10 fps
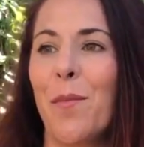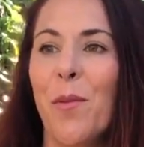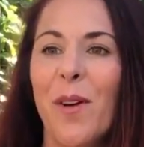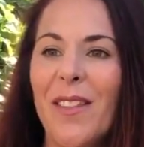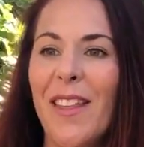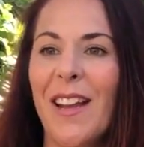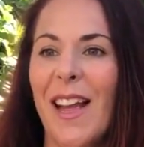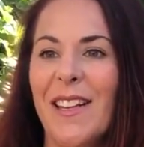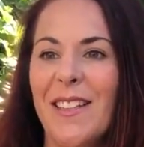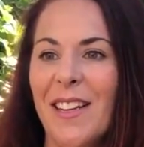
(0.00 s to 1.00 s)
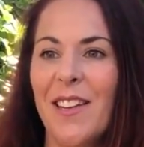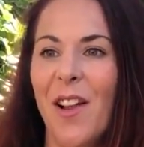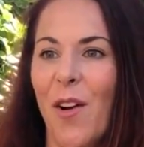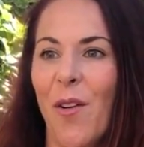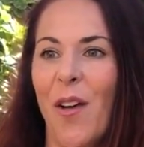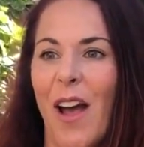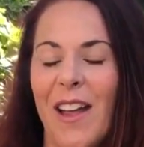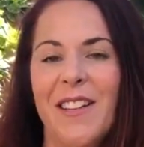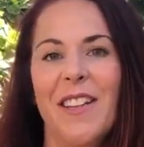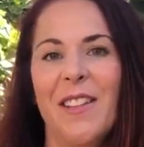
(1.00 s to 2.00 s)
But one thing I did
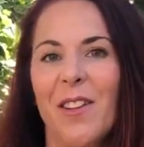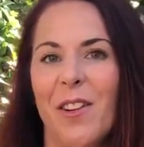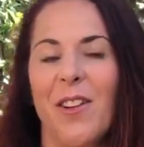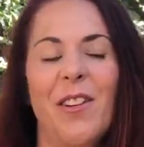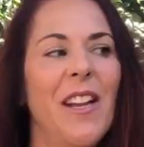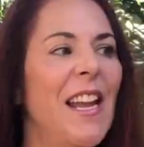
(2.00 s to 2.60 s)
learn